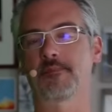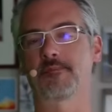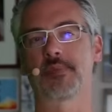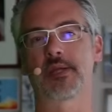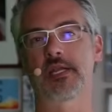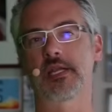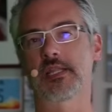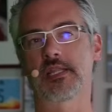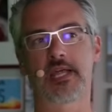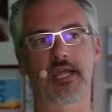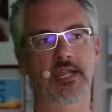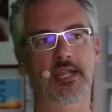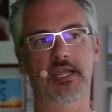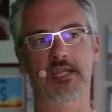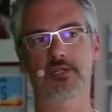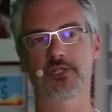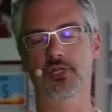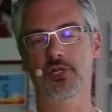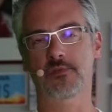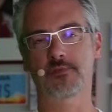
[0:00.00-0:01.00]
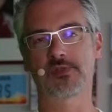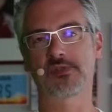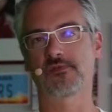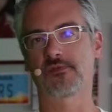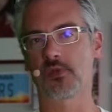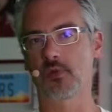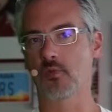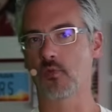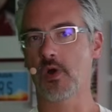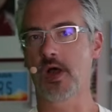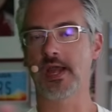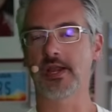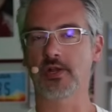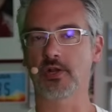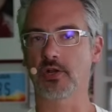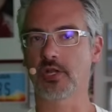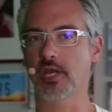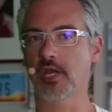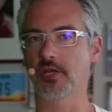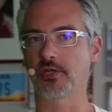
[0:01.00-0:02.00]
but like in terms of the
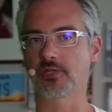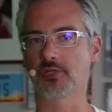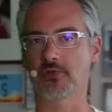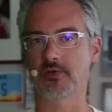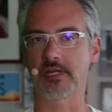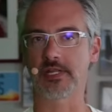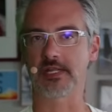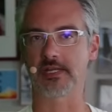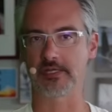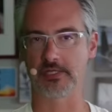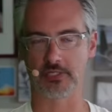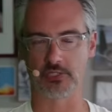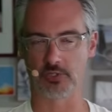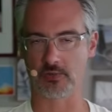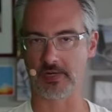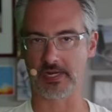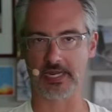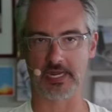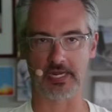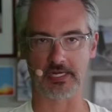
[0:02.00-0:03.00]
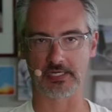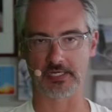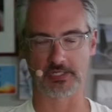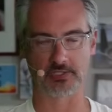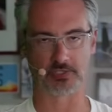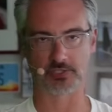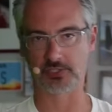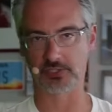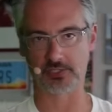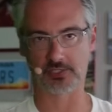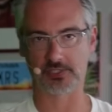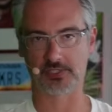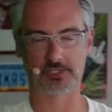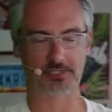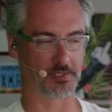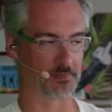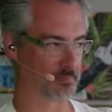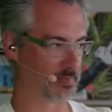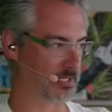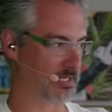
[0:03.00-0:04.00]
wider country doing it, it's just
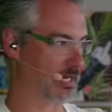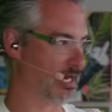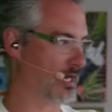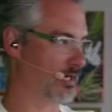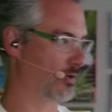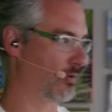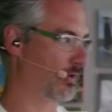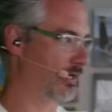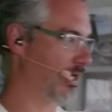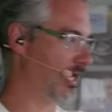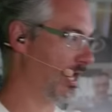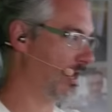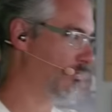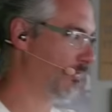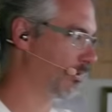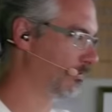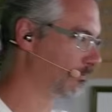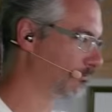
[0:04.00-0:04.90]
simply not going to happen.